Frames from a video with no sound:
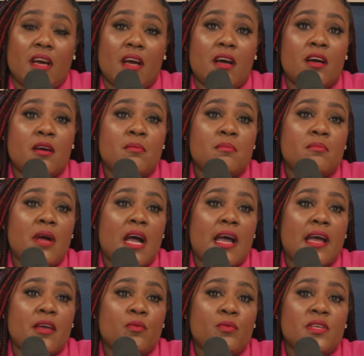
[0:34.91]
Um,
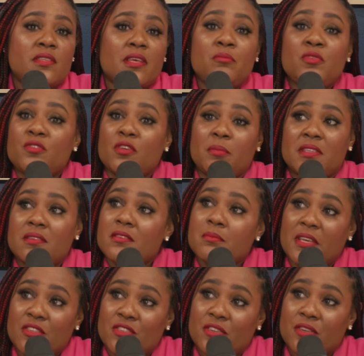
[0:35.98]
I was a music business
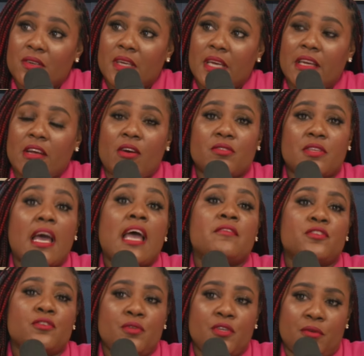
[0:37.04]
major, and I also I have
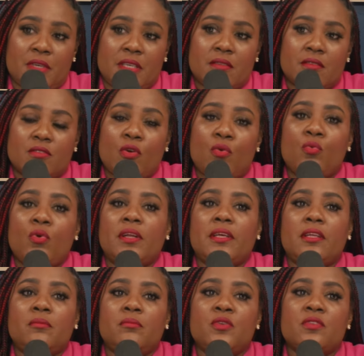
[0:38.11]
two degrees. So one
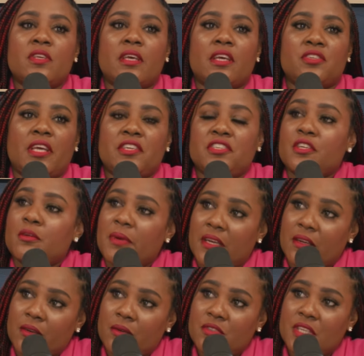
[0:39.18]
in music education and
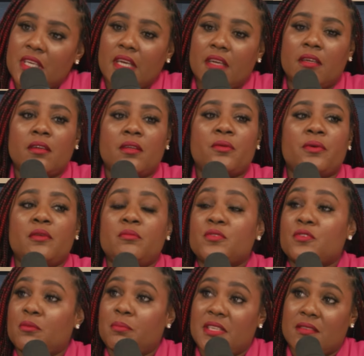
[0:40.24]
pedagogy, and another in
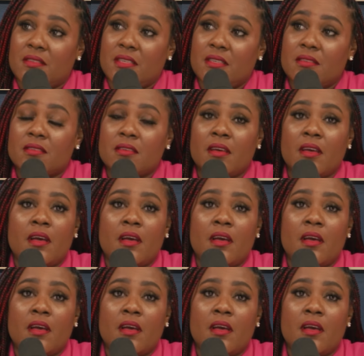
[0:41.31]
music business.